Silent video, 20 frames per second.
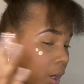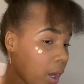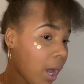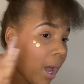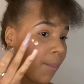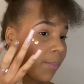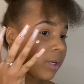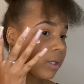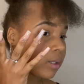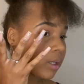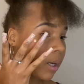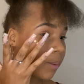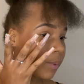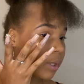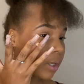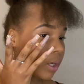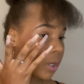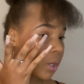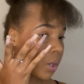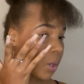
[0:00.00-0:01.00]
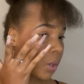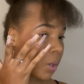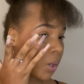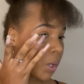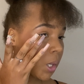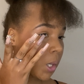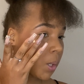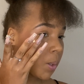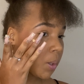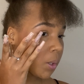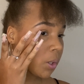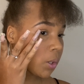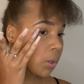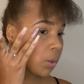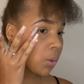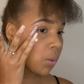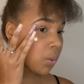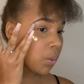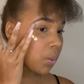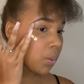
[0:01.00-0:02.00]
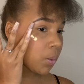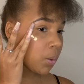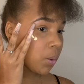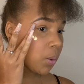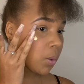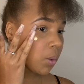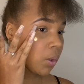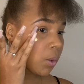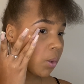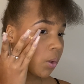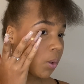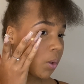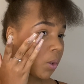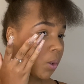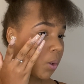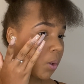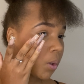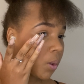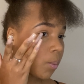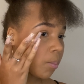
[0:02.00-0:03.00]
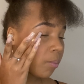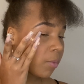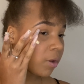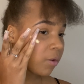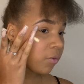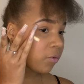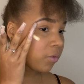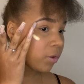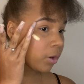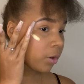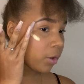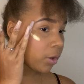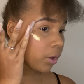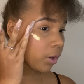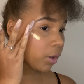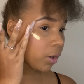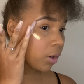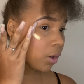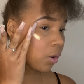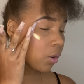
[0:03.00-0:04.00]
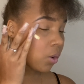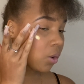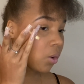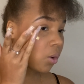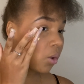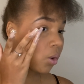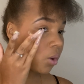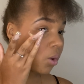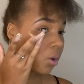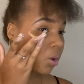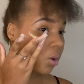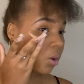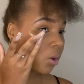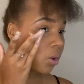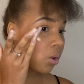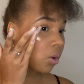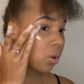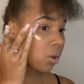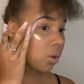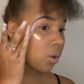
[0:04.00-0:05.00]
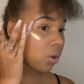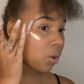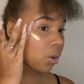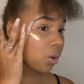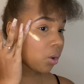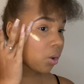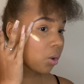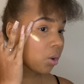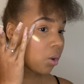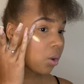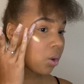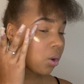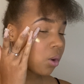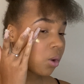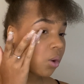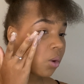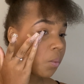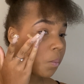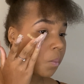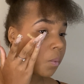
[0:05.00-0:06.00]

I'm gonna do my finger. Oh.